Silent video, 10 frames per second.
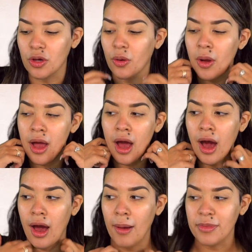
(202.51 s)
So
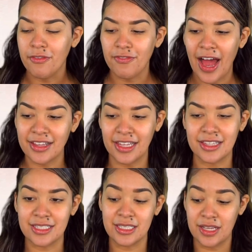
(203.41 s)
the fact
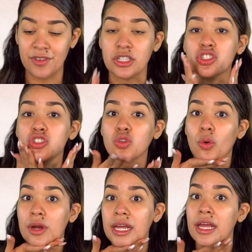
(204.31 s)
that this is even a
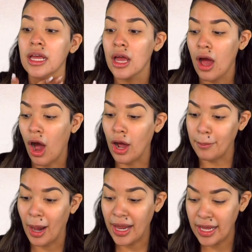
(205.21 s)
story
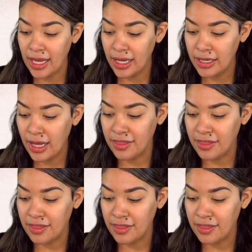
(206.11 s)
on my end,